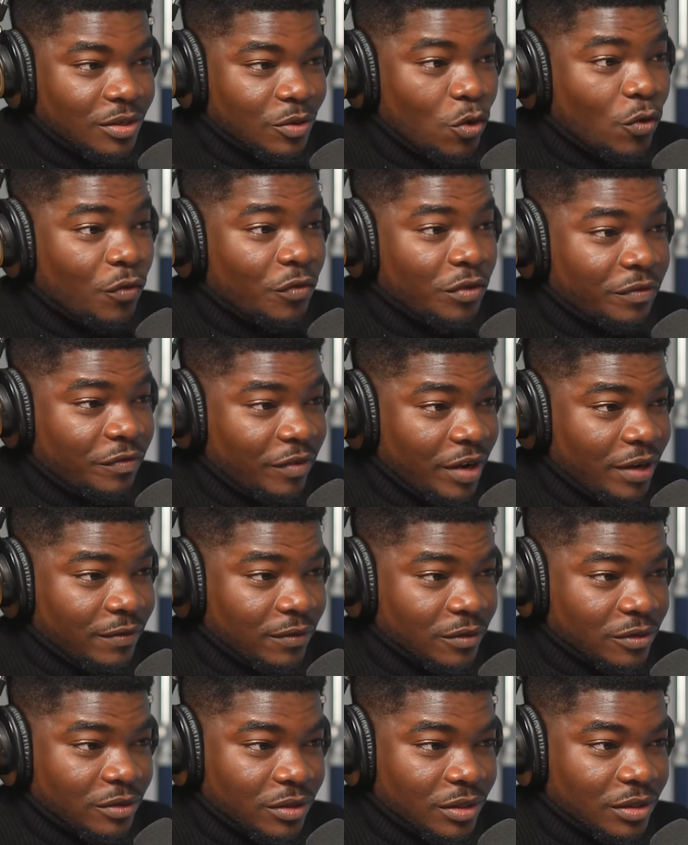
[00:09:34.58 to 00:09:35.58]
Over
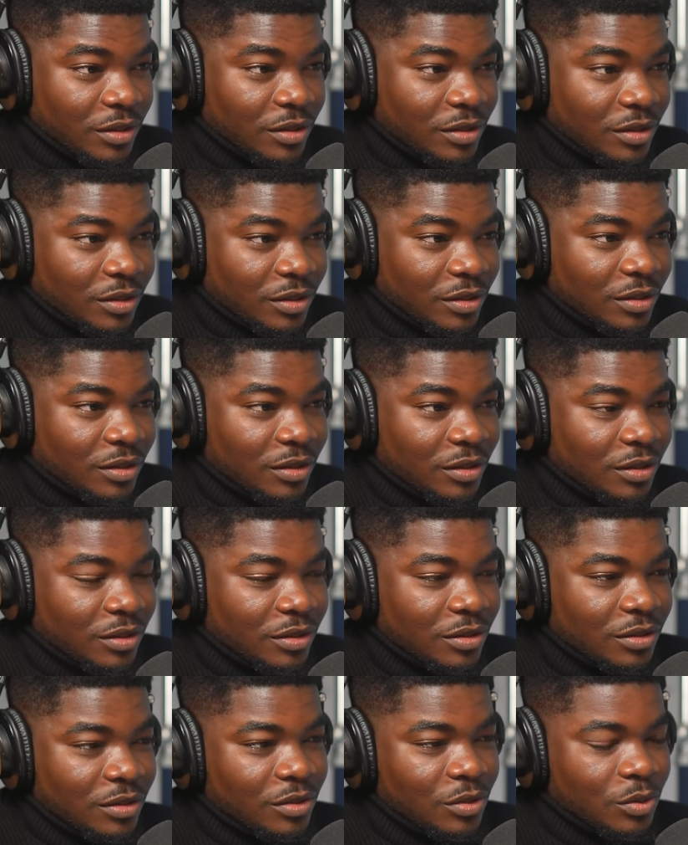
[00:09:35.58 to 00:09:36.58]
500
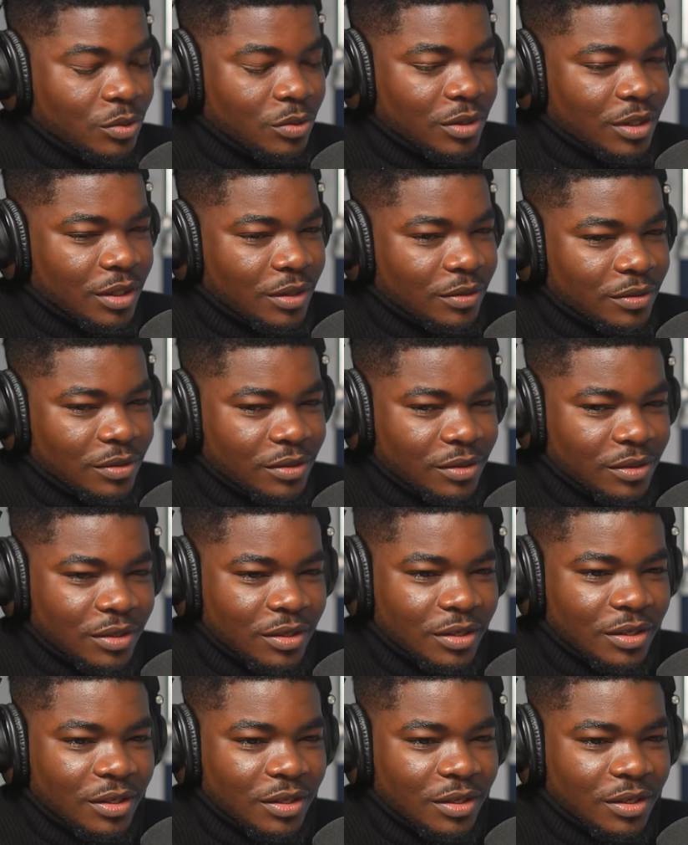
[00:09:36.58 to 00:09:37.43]
sold out.